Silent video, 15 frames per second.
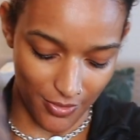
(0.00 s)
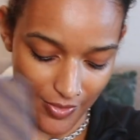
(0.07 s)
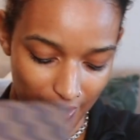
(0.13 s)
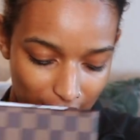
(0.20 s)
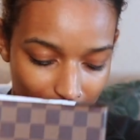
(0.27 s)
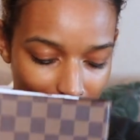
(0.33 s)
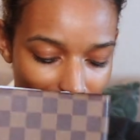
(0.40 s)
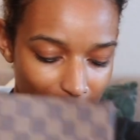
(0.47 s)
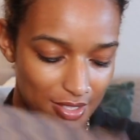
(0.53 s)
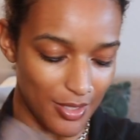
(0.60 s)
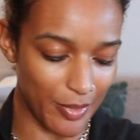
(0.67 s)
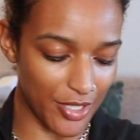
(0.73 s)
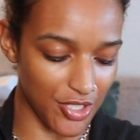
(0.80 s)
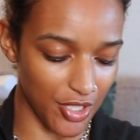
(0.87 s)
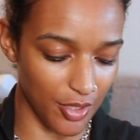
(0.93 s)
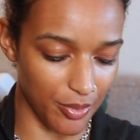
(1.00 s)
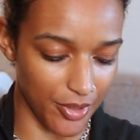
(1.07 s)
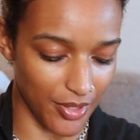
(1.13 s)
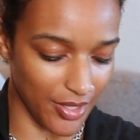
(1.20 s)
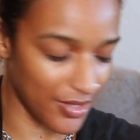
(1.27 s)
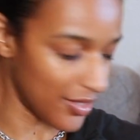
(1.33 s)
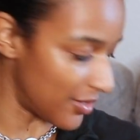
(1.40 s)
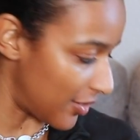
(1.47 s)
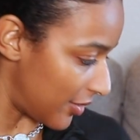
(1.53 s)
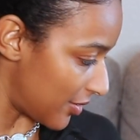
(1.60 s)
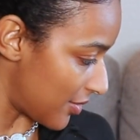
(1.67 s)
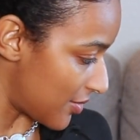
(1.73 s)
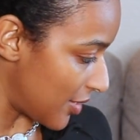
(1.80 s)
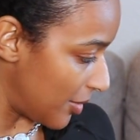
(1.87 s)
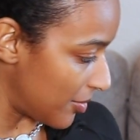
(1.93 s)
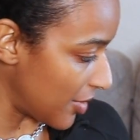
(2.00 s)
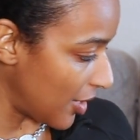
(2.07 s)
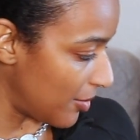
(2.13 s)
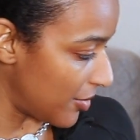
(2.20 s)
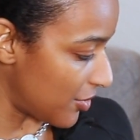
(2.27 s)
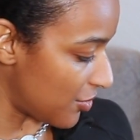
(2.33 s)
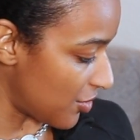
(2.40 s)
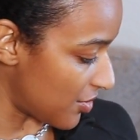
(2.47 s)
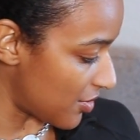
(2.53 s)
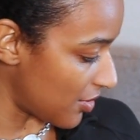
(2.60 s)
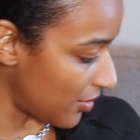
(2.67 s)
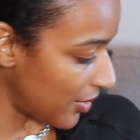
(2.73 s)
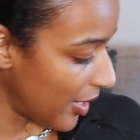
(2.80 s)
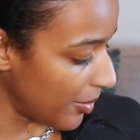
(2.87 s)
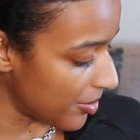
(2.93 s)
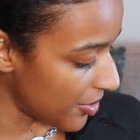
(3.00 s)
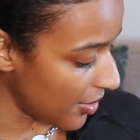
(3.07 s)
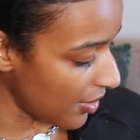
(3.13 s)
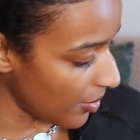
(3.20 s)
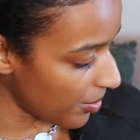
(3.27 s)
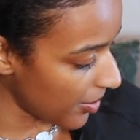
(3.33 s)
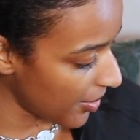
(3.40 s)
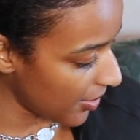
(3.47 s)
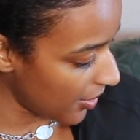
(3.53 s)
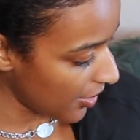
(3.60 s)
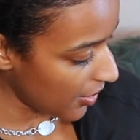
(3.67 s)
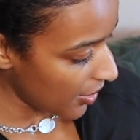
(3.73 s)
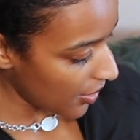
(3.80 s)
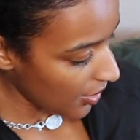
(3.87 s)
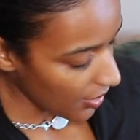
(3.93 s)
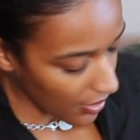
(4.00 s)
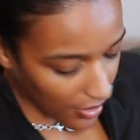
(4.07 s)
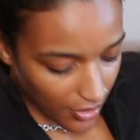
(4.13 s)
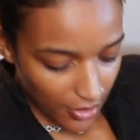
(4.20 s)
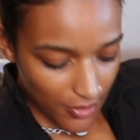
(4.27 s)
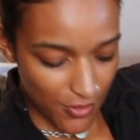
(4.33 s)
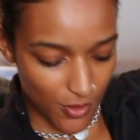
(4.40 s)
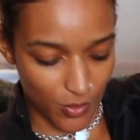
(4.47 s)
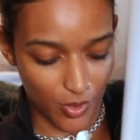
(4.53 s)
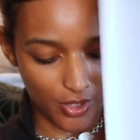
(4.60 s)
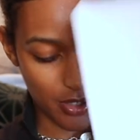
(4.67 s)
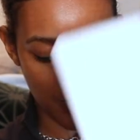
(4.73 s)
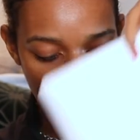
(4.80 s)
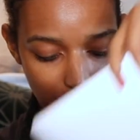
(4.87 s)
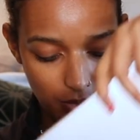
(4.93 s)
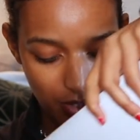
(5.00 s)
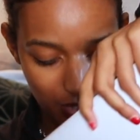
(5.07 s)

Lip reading: fit this. I'm actually going to put this in here at the same time as just the laptop. So we'll go